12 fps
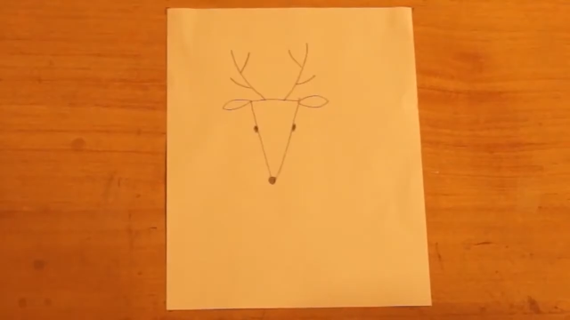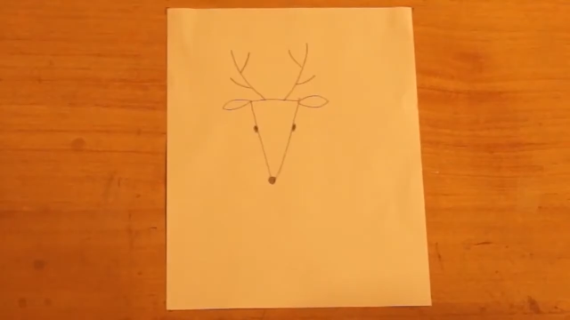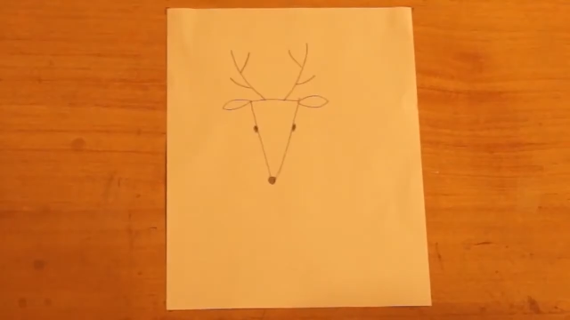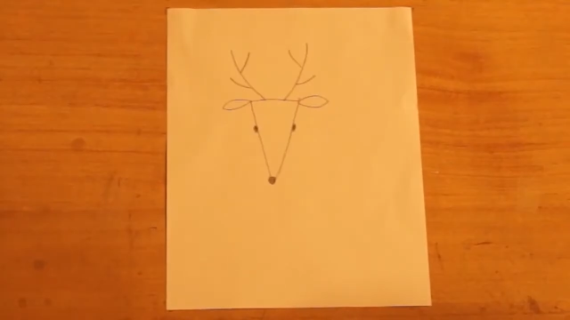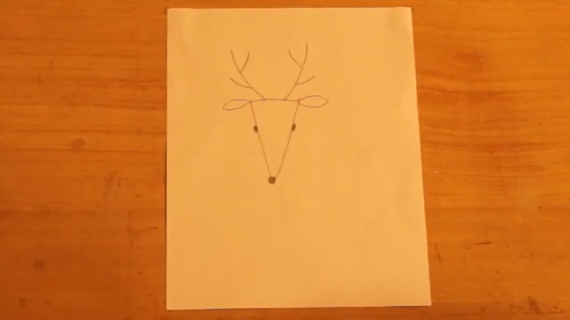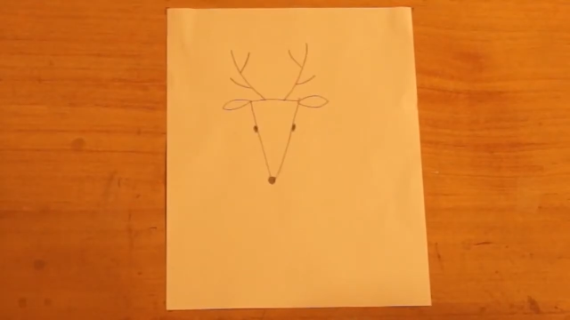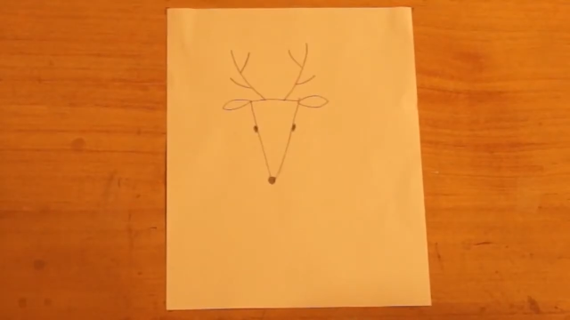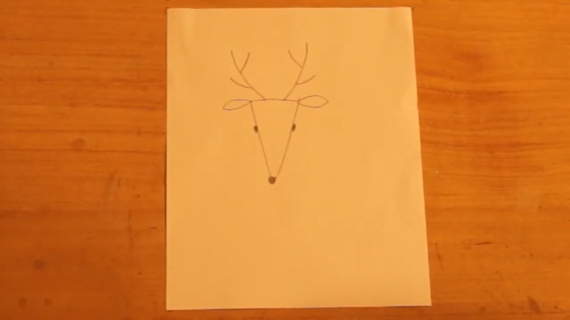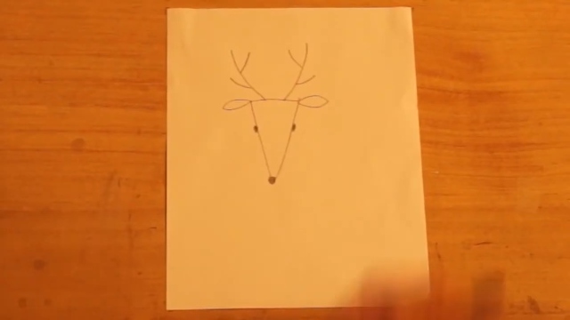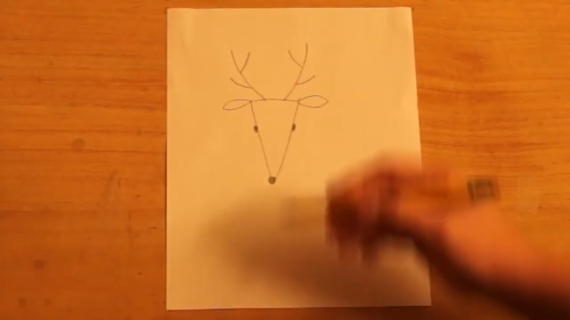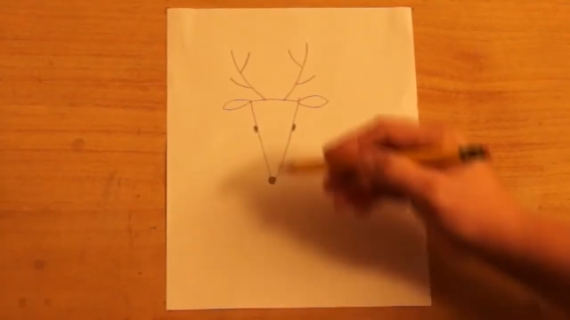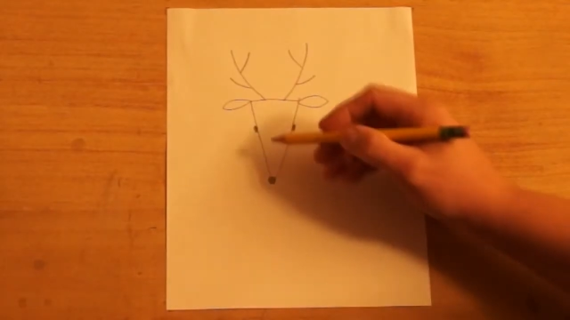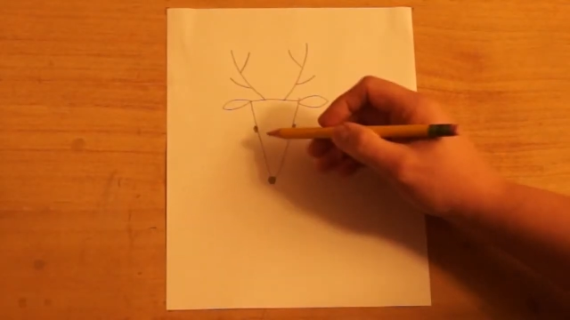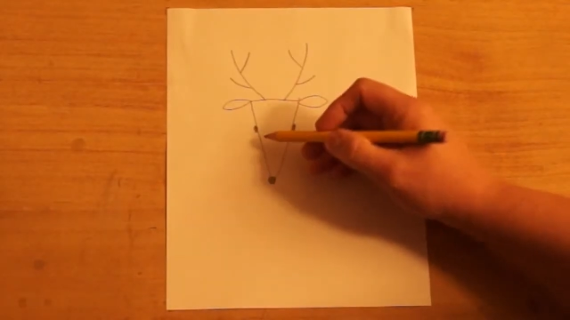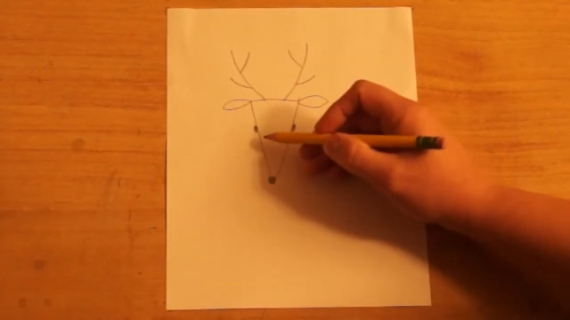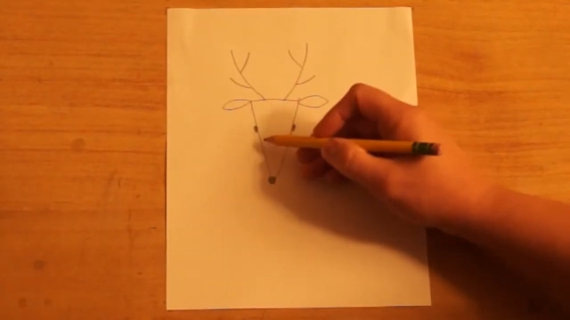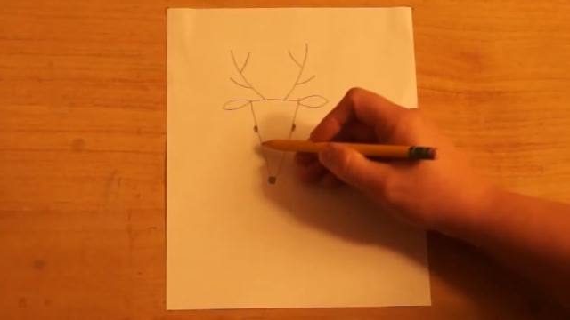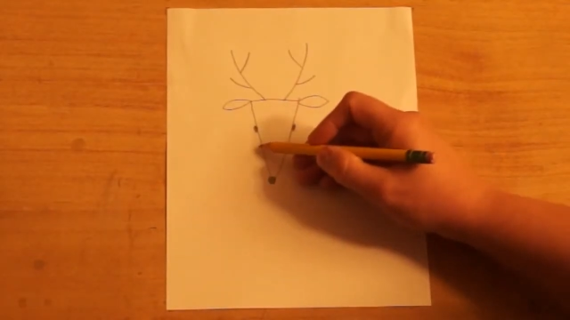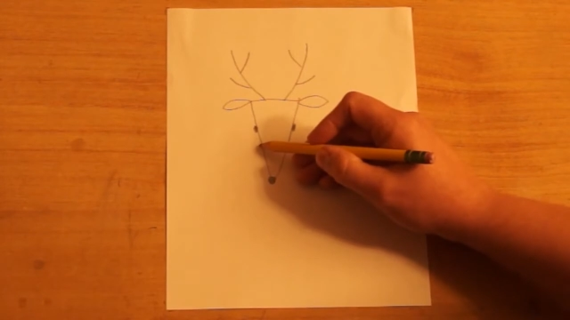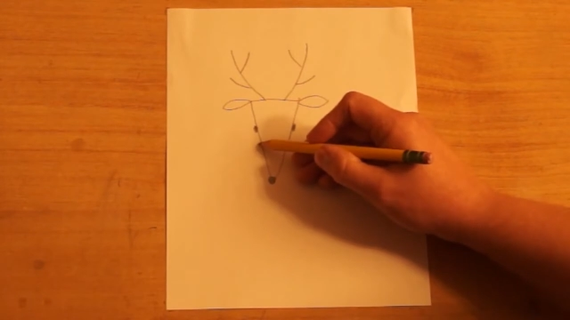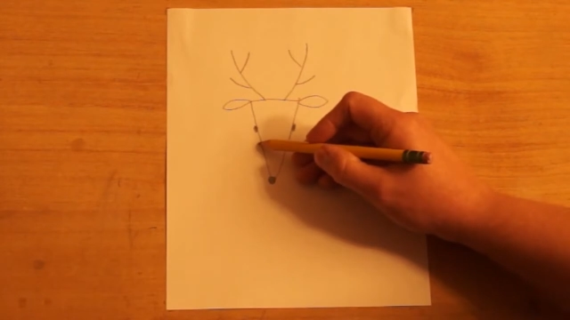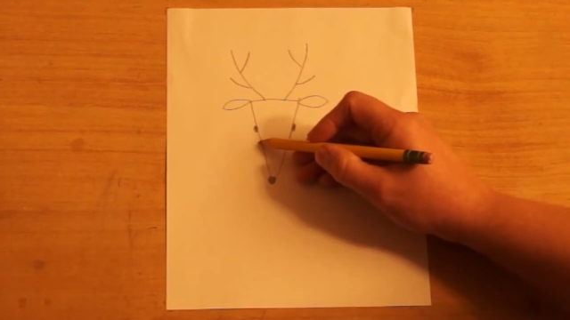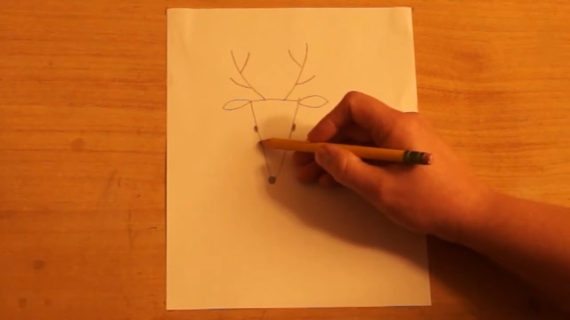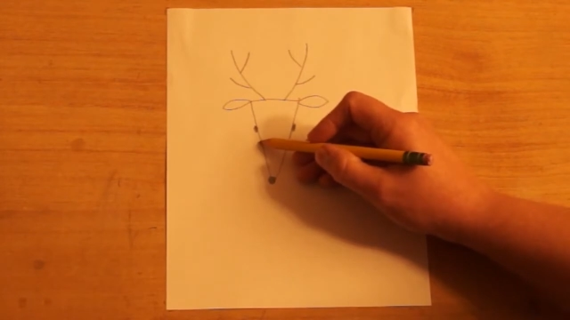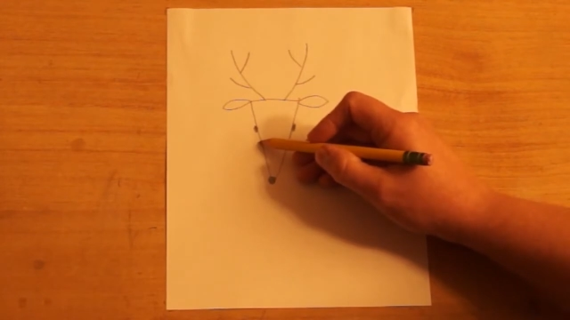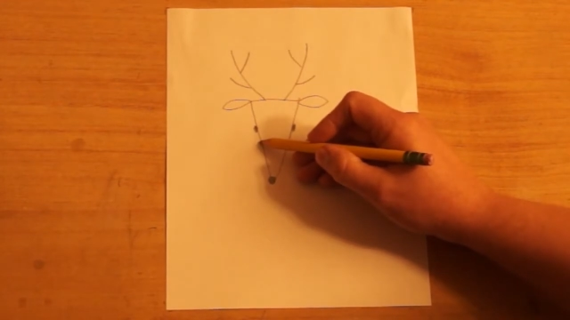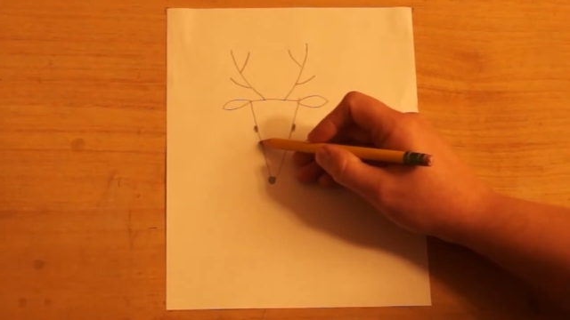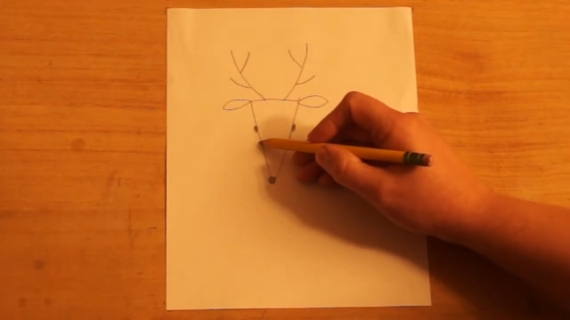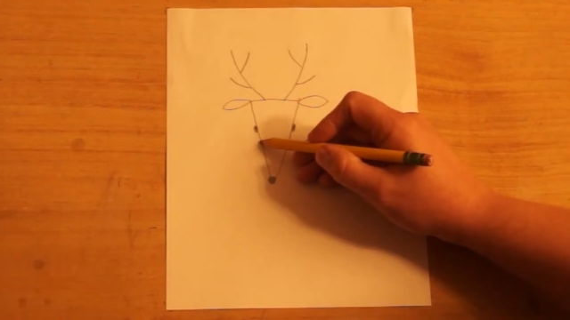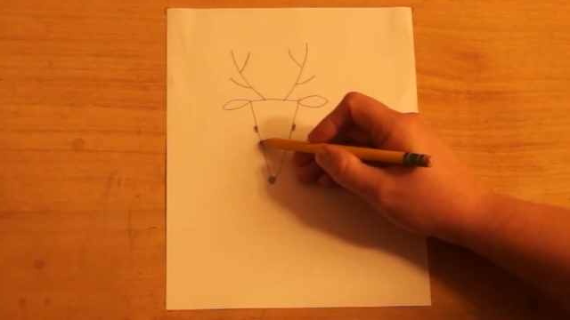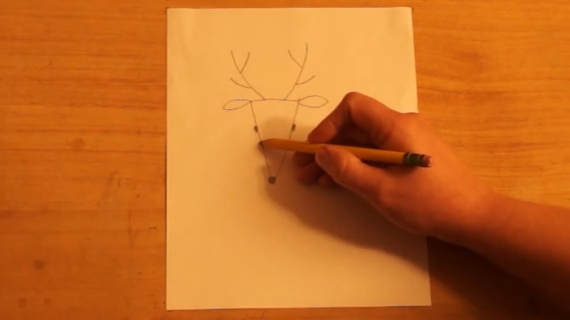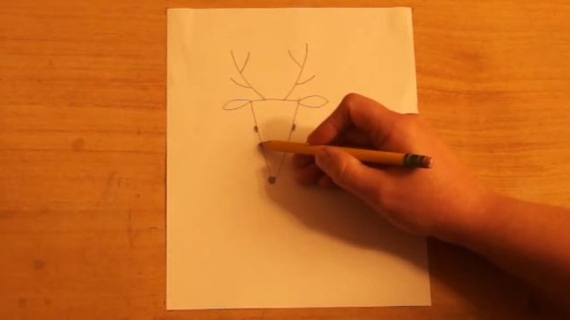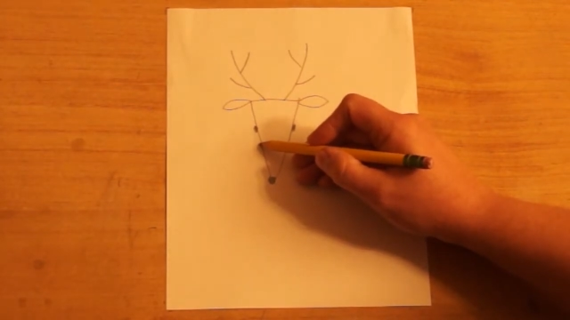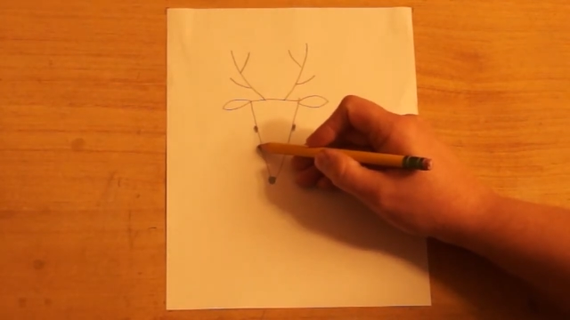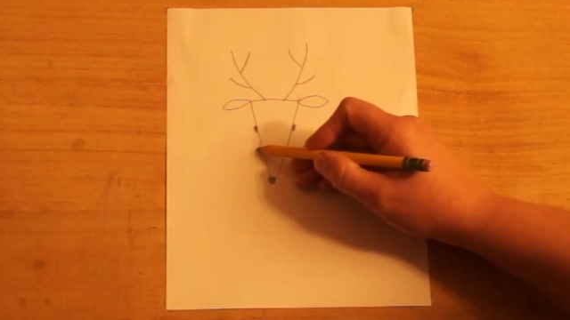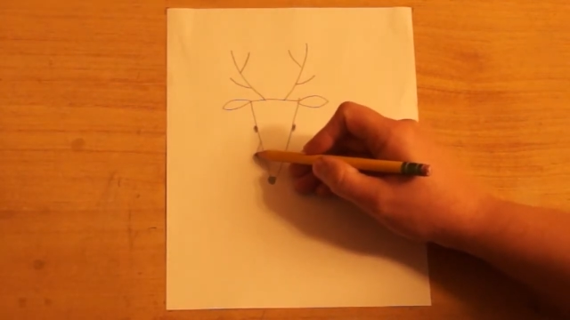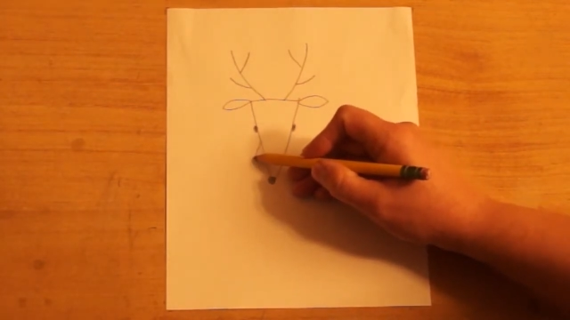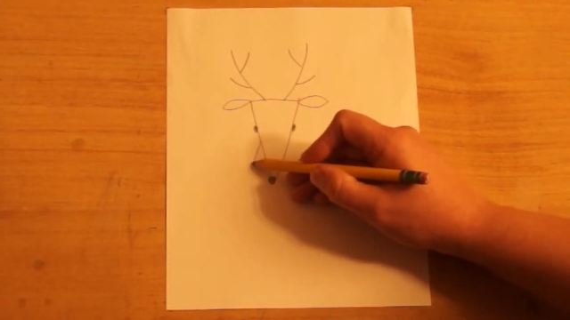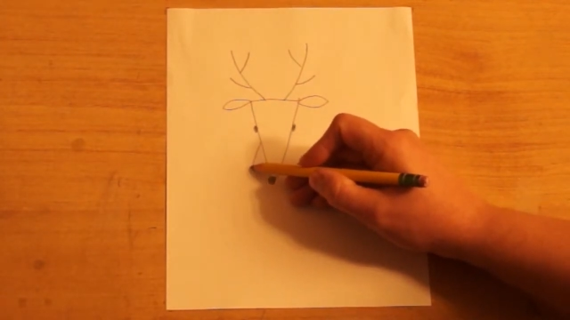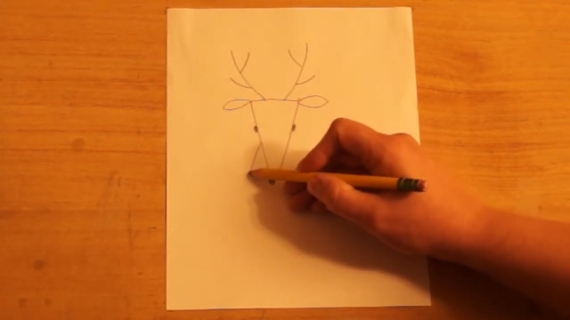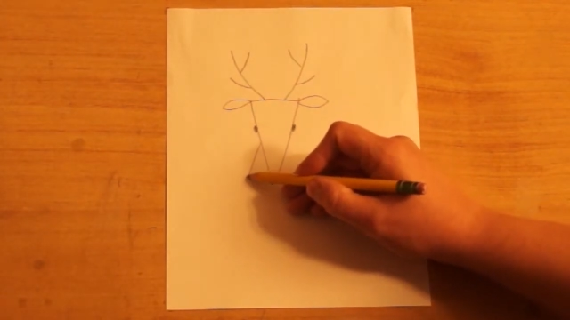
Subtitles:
(no speaker visible)